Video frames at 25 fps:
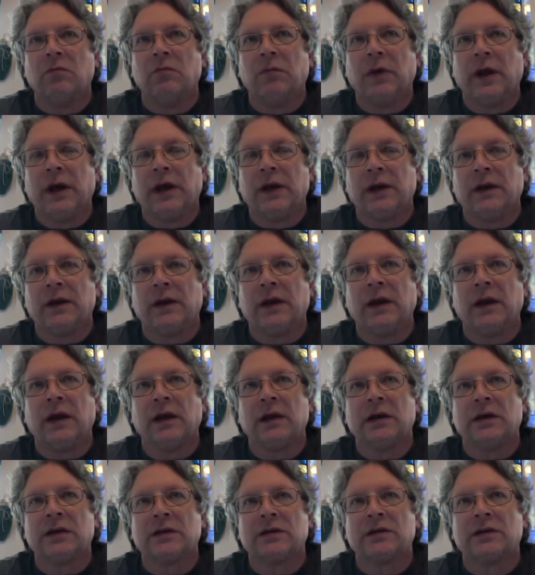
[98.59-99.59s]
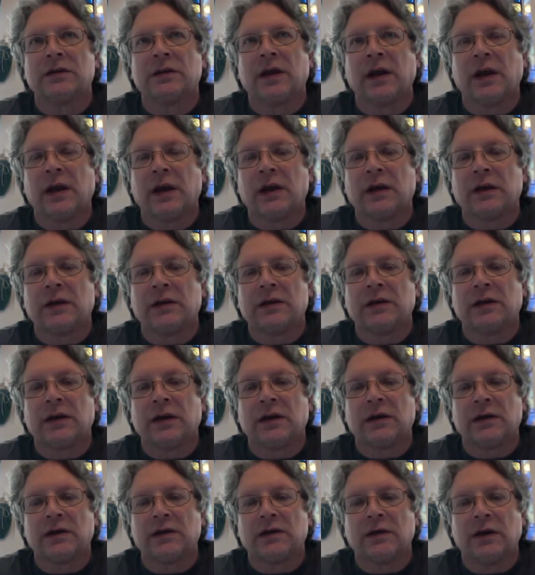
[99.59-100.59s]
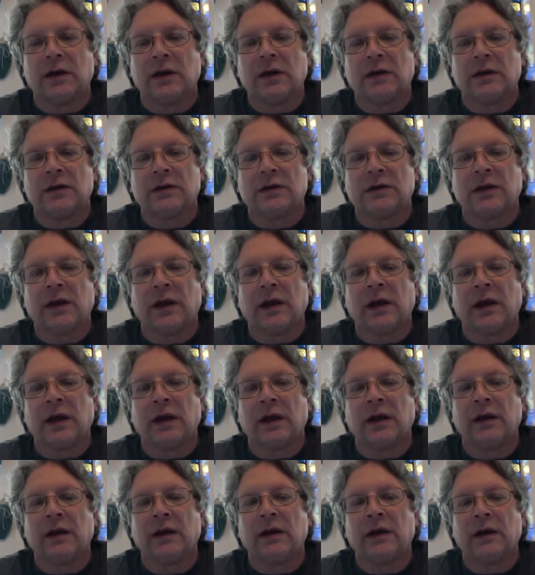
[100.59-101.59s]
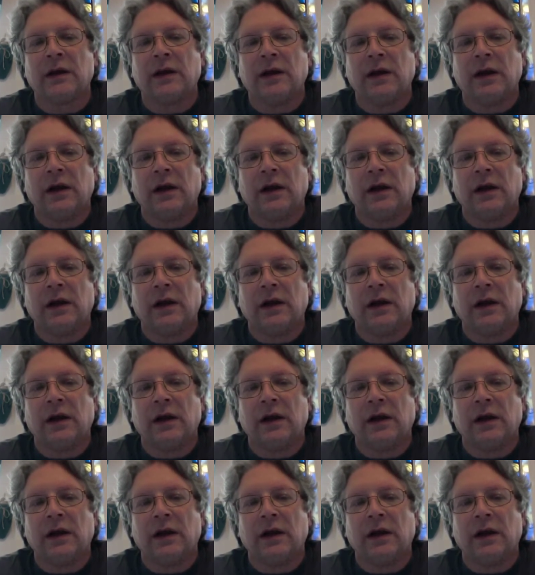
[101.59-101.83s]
many things that uh, she has said,